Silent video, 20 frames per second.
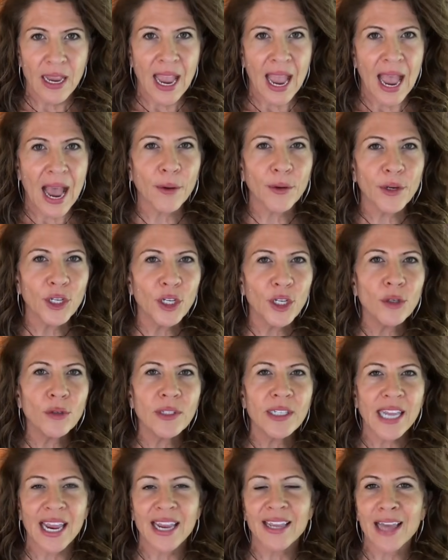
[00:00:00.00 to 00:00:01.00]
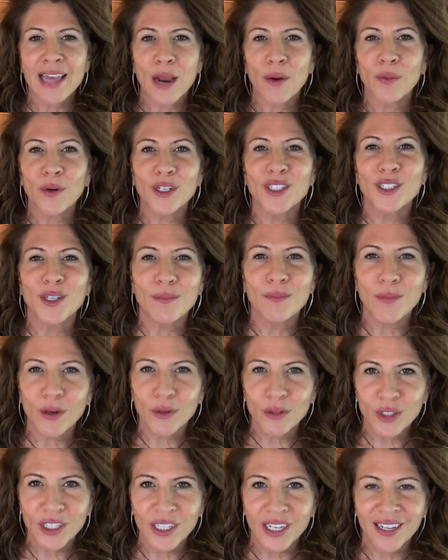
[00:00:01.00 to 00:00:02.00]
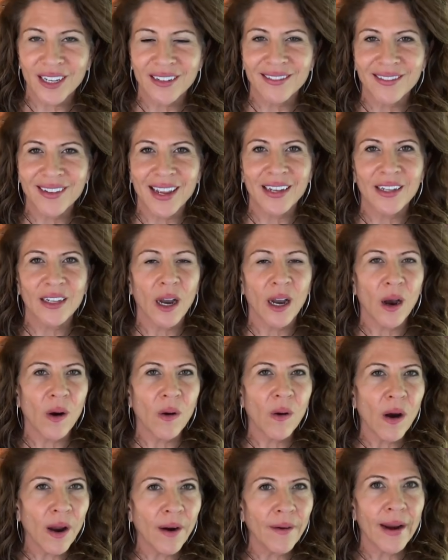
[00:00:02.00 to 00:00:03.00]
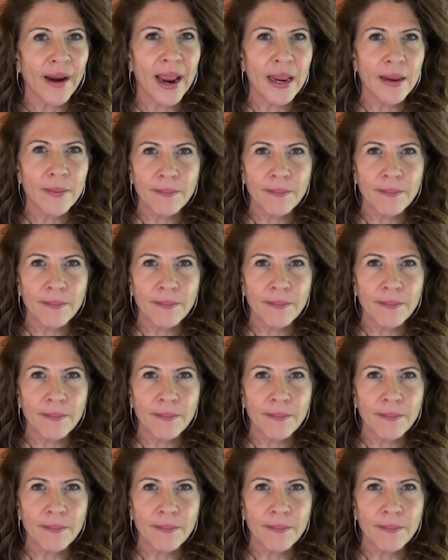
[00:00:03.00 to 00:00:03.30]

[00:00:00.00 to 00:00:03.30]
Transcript: How can you take that word demotion and go, all right,